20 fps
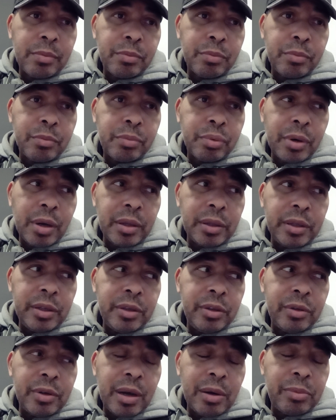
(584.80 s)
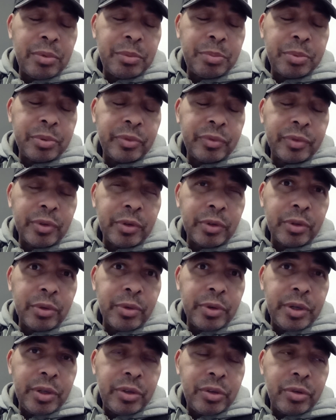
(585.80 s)
Probably, I would prefer
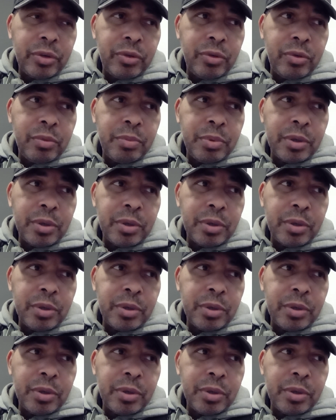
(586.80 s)
32,